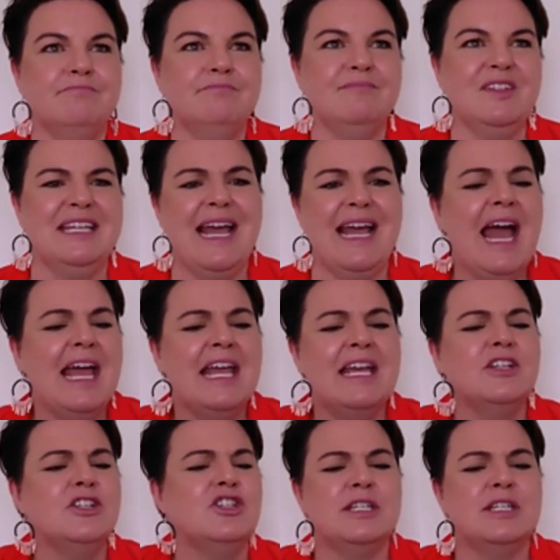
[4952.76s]

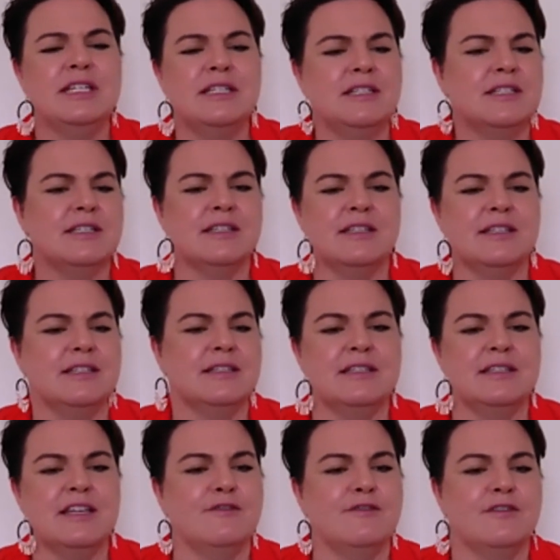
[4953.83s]
caged into this
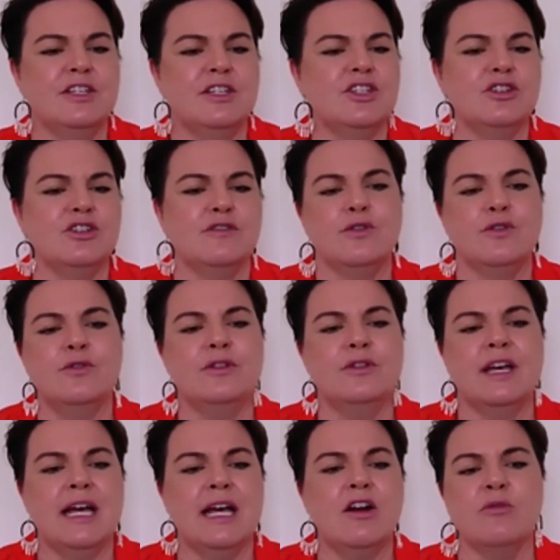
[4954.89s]
definition of who they
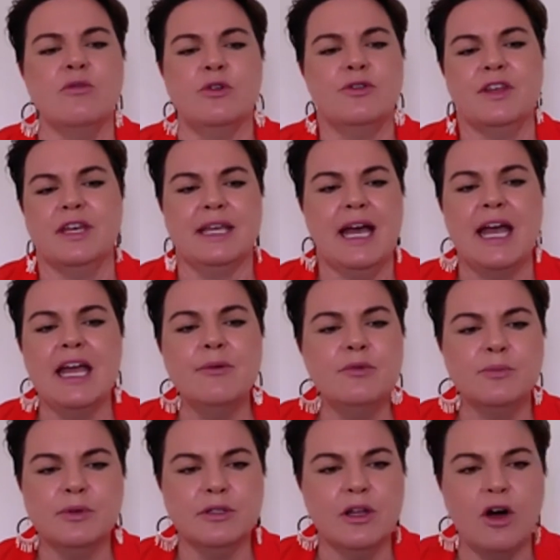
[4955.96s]
are and what they're
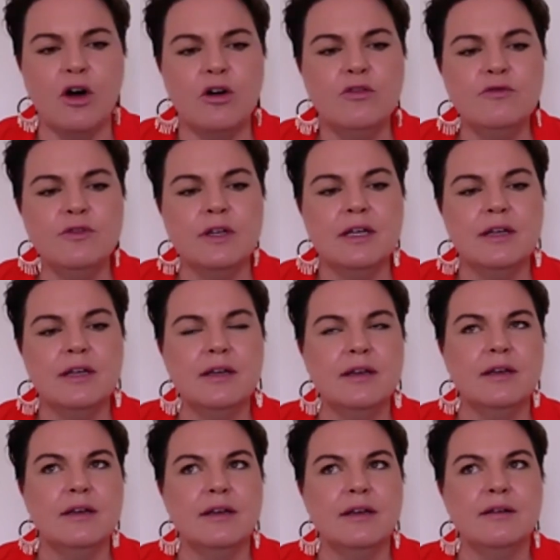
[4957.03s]
capable of
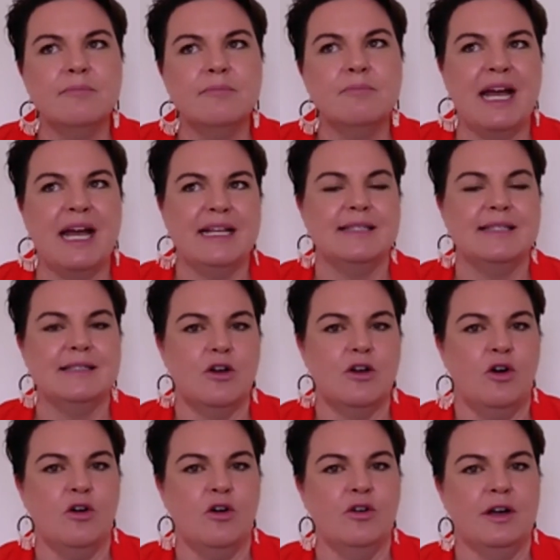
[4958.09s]
based
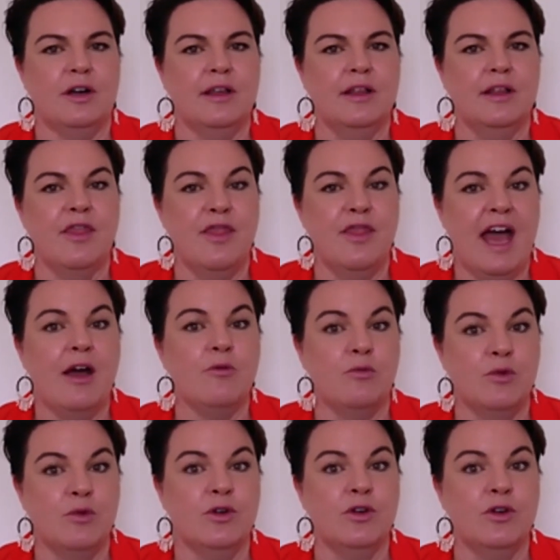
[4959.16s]
on that
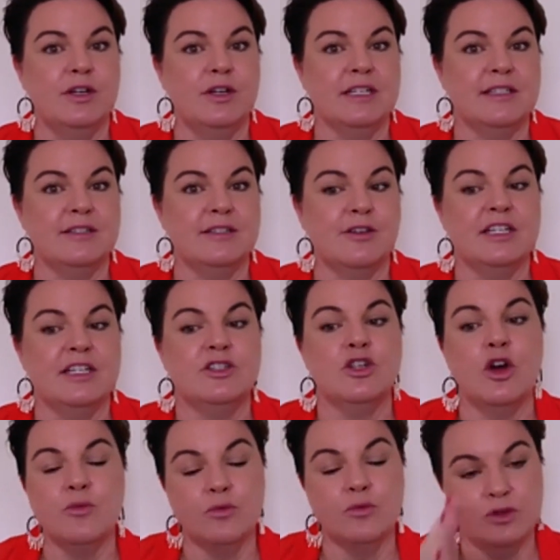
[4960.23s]
word. And so they
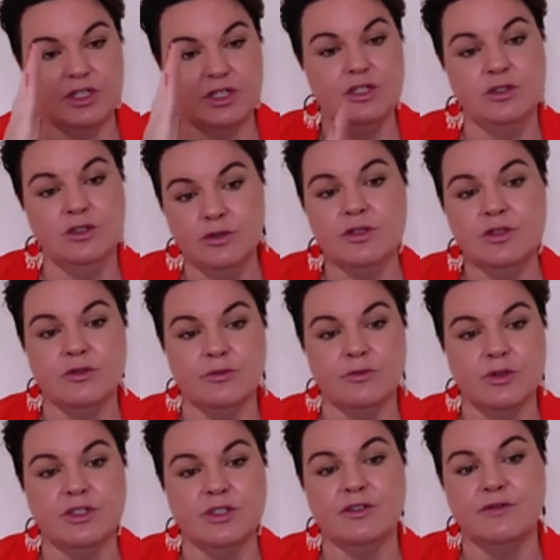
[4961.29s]
don't want to use the
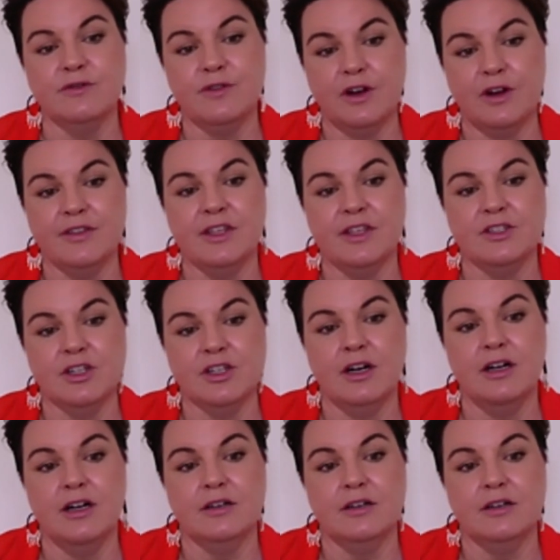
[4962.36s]
word to define their child.